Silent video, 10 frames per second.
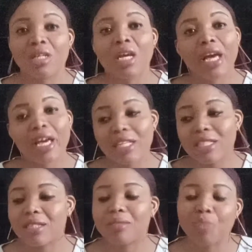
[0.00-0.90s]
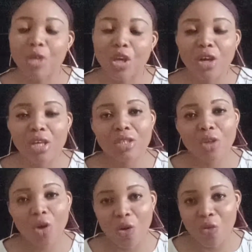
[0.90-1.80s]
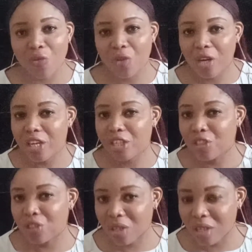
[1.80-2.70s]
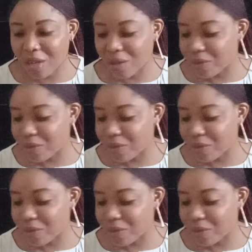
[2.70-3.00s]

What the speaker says: It's because of a journal.